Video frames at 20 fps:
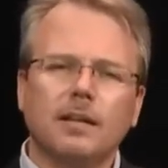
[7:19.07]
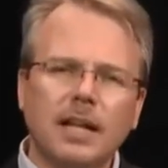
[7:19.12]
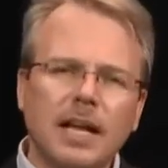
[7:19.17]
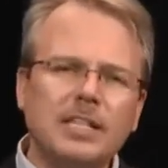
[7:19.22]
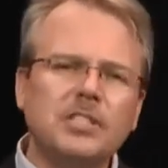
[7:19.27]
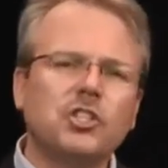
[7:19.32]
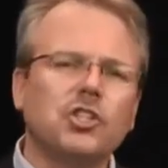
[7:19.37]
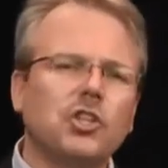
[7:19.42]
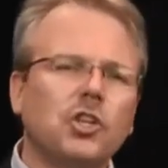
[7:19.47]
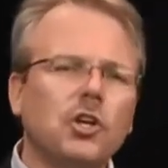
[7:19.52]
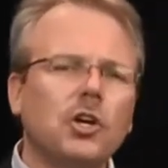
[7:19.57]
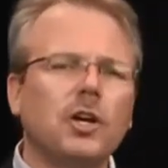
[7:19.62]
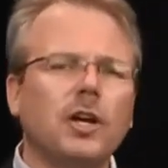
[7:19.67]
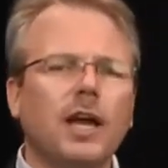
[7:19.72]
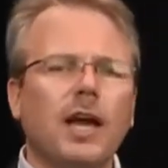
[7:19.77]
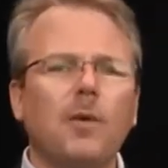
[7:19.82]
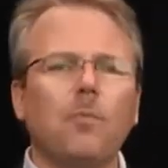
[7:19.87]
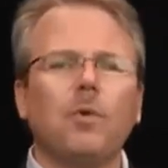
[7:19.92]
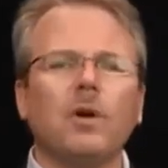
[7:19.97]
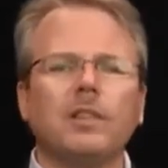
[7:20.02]
let's
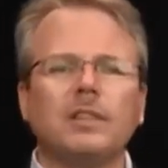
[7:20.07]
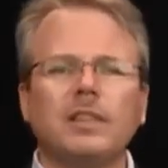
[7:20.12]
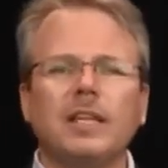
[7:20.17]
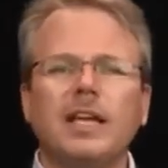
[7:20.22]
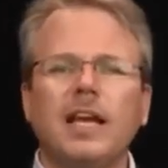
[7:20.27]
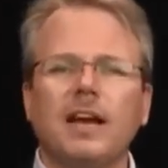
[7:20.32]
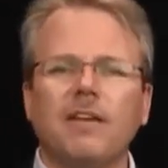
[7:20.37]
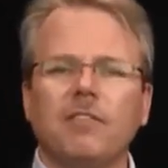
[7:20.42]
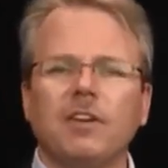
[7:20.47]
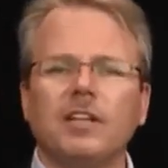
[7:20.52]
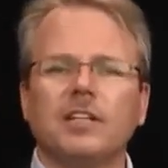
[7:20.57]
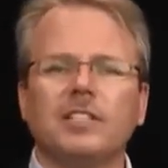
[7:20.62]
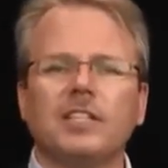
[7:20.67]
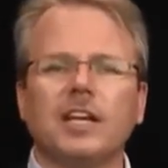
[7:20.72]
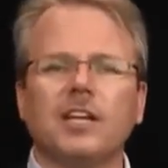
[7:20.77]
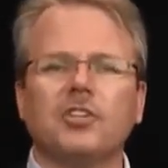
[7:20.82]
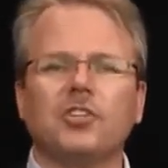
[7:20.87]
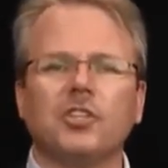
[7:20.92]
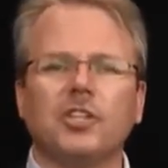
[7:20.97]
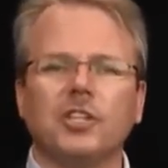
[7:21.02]
look at what the evidence
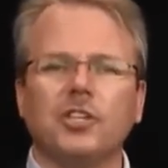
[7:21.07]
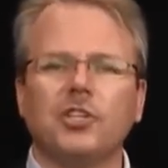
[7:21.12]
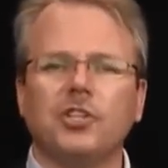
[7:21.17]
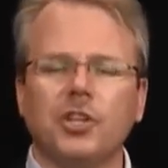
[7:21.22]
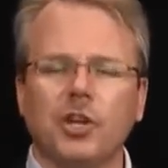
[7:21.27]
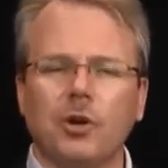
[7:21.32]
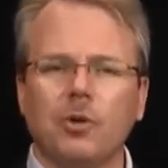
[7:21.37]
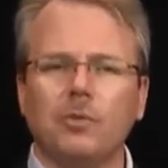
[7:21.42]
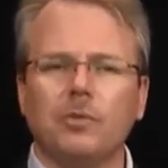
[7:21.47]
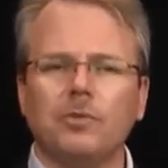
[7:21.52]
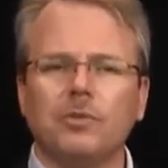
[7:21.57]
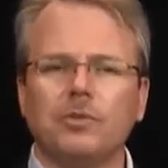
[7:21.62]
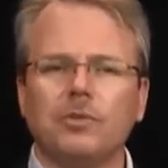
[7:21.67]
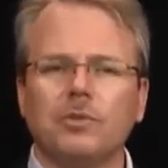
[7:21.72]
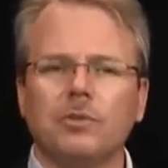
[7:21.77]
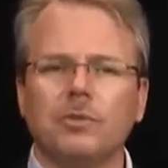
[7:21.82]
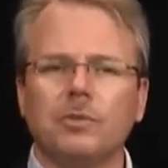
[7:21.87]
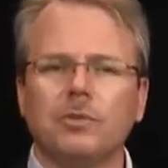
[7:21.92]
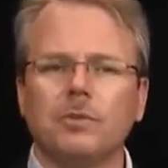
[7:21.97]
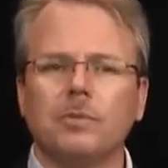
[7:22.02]
actually
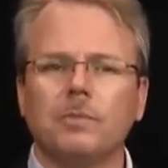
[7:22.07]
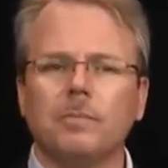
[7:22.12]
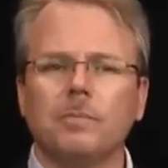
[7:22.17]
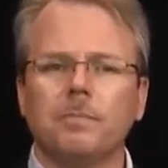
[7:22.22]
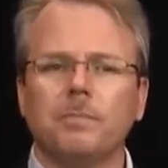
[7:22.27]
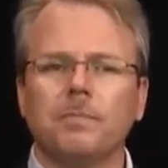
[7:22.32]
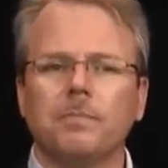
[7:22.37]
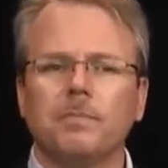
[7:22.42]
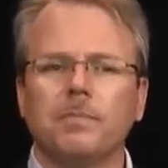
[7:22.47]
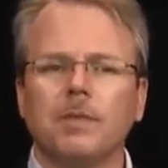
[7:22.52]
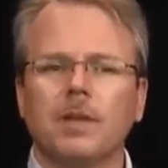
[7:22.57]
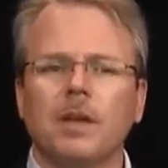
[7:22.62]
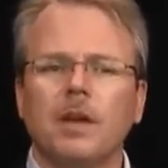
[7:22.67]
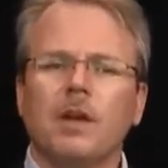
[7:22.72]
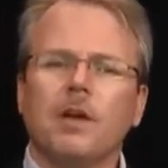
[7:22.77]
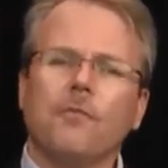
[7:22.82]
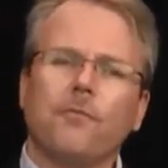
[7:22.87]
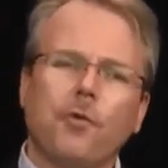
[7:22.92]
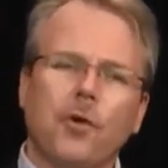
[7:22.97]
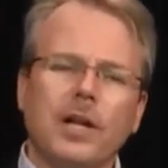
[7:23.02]
shows.
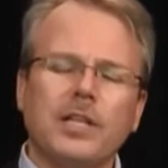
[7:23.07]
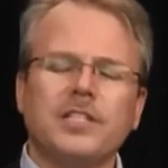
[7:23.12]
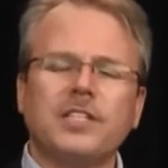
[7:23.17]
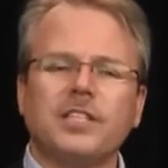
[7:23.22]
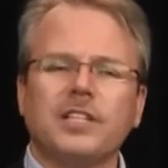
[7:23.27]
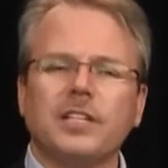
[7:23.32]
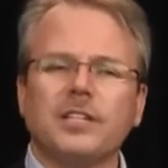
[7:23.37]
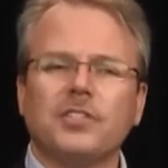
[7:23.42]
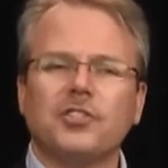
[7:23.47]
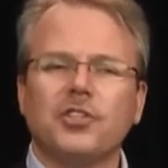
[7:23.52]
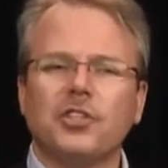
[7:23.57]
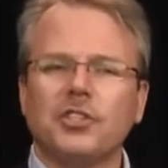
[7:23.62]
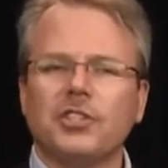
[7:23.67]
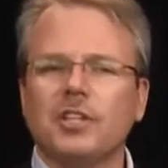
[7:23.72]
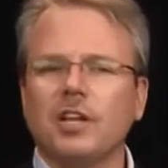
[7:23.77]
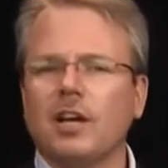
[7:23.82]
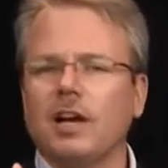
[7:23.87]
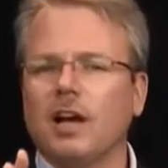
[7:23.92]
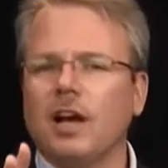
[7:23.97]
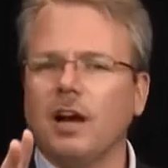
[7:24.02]
For instance,
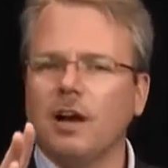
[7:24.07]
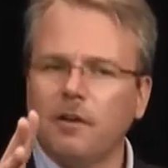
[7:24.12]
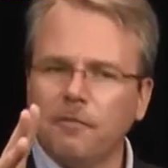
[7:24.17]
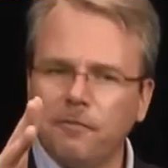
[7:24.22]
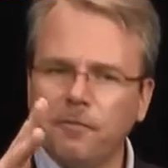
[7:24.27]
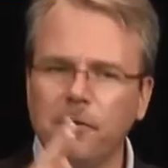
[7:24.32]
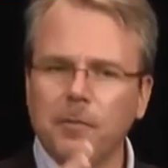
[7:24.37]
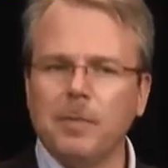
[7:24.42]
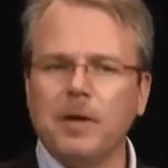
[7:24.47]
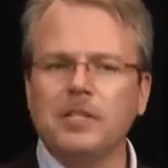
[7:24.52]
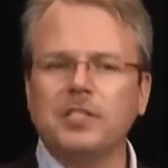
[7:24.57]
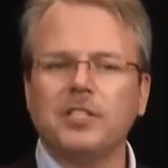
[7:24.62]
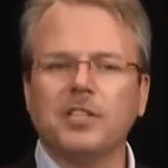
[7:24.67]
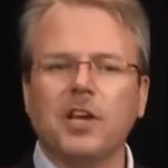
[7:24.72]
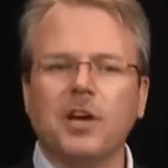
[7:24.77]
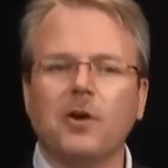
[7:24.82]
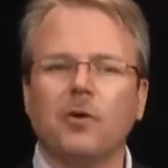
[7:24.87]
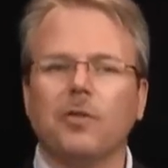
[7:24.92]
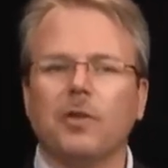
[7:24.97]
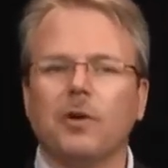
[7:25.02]
just a few months
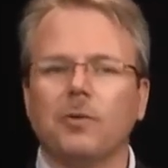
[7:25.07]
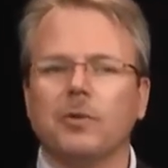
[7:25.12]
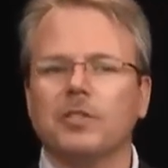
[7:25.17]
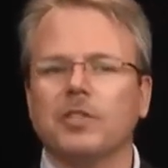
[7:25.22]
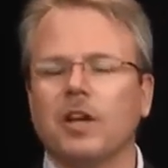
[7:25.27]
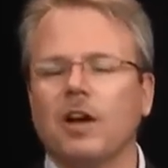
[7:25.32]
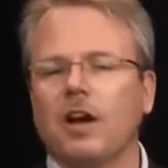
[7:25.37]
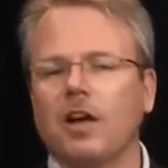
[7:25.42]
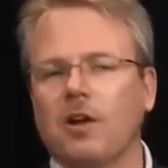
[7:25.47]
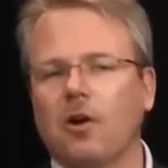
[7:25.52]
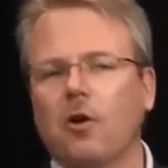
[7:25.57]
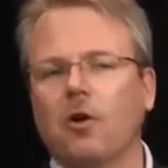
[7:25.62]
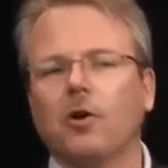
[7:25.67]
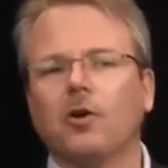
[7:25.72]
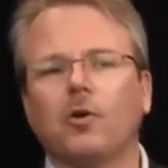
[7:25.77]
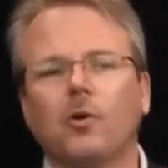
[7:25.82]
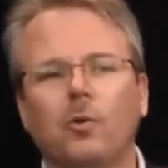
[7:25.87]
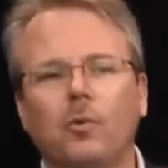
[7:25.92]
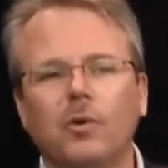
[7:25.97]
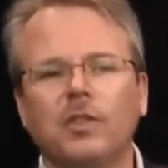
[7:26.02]
ago, there was an
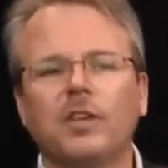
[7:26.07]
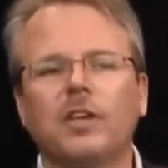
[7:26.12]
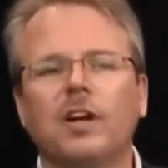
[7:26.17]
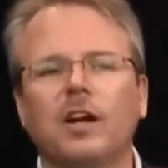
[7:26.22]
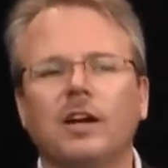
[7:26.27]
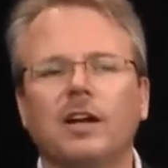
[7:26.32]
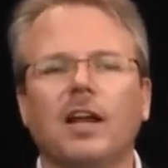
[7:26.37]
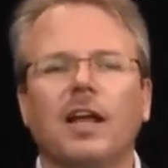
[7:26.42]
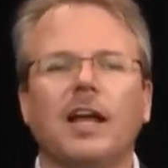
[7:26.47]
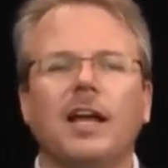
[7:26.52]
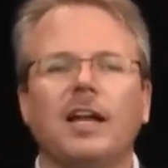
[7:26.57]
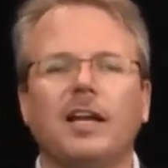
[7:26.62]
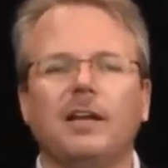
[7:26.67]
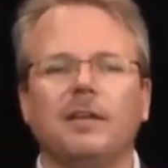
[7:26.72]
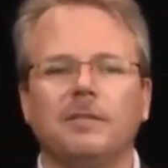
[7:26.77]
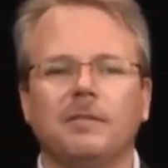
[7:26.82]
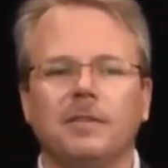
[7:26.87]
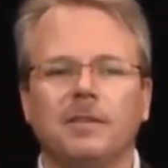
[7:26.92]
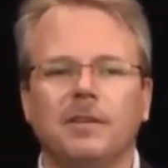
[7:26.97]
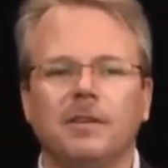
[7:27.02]
article with a young lady,
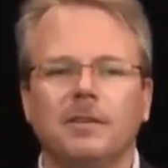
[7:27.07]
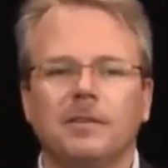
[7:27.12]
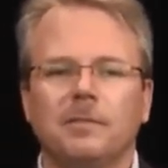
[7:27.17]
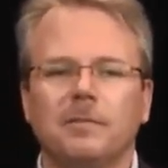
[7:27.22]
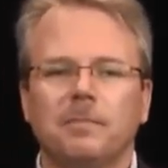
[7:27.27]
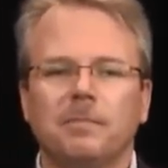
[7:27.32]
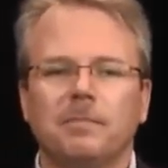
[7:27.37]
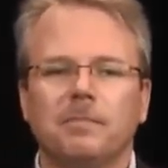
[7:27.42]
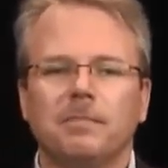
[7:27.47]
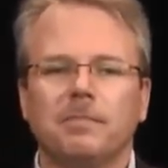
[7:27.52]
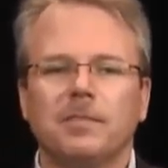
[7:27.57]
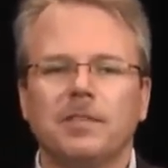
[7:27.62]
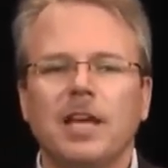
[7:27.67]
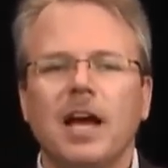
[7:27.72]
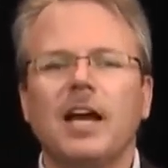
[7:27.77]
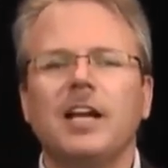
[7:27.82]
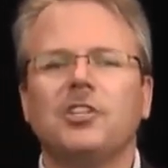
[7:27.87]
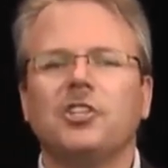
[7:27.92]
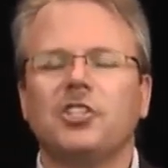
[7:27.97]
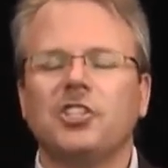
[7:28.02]
age